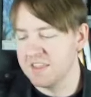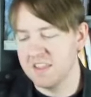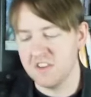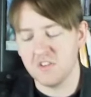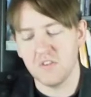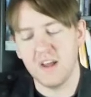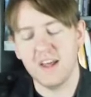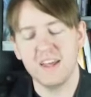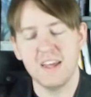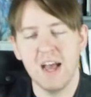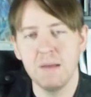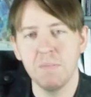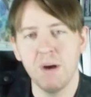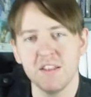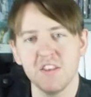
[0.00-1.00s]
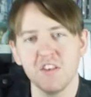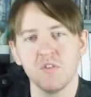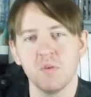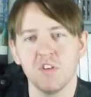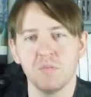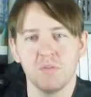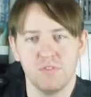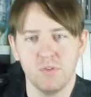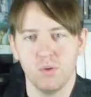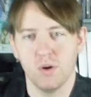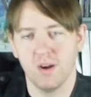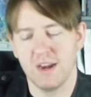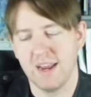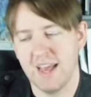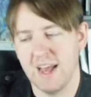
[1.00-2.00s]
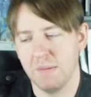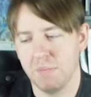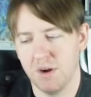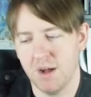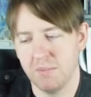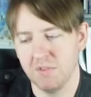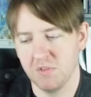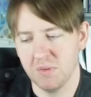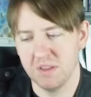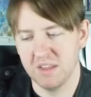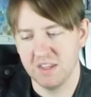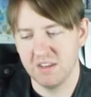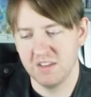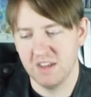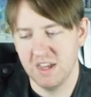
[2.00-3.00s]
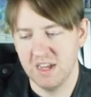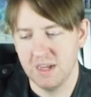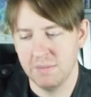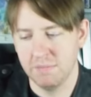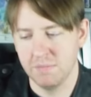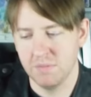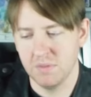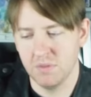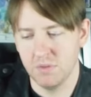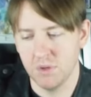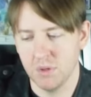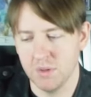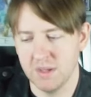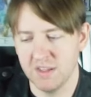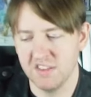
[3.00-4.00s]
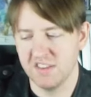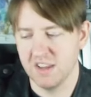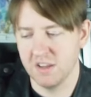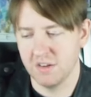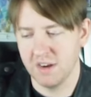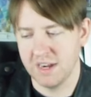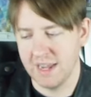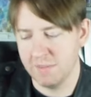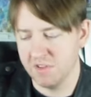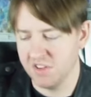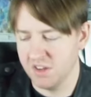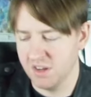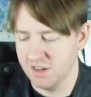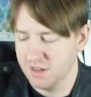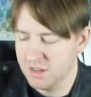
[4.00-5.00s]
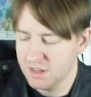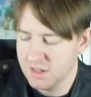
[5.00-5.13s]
I bought this once before and I had problems with it through a seller on Amazon.